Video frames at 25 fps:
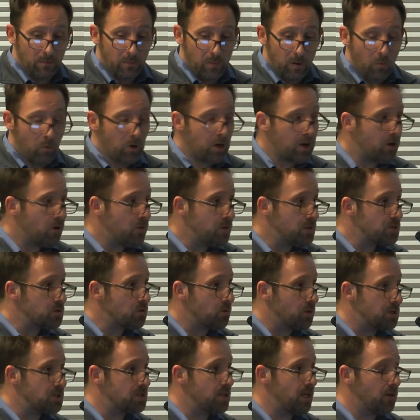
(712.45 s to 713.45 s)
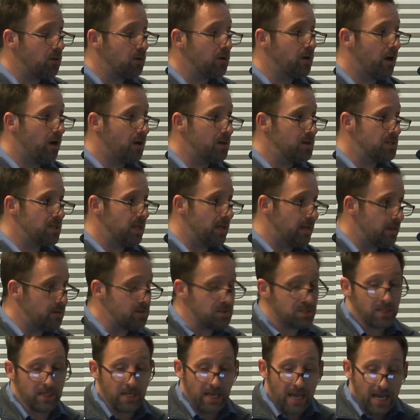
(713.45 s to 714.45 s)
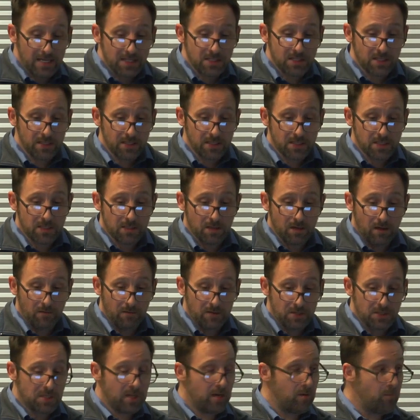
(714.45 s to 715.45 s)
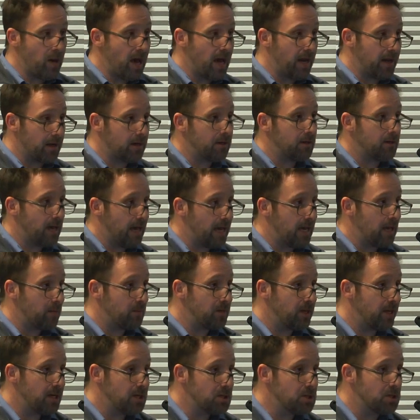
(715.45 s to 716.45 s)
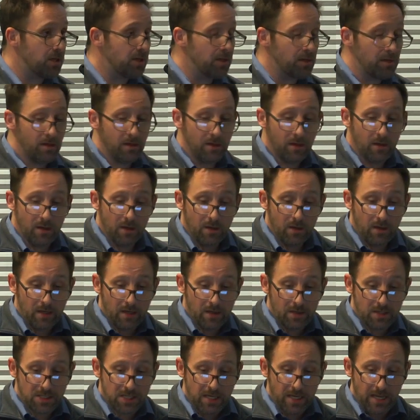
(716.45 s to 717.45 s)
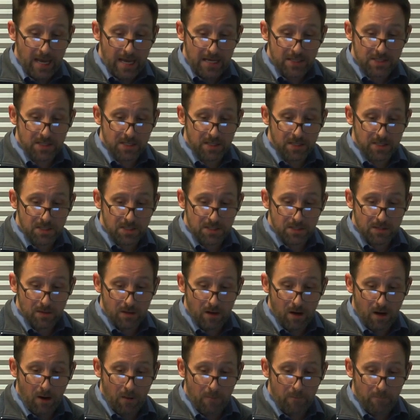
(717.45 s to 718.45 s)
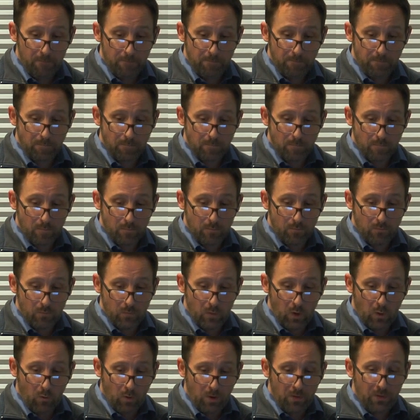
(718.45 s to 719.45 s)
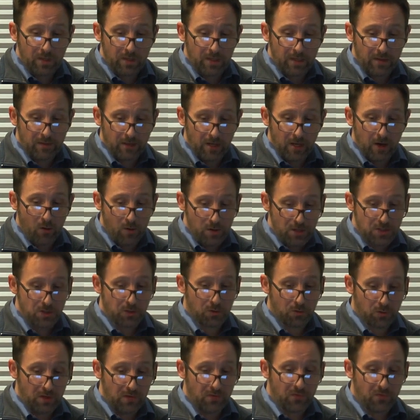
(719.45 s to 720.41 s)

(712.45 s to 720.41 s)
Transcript: And what I always sort of settled on is that it was the essence of the cinematic adaptation. And I say essence, one thing that they always agree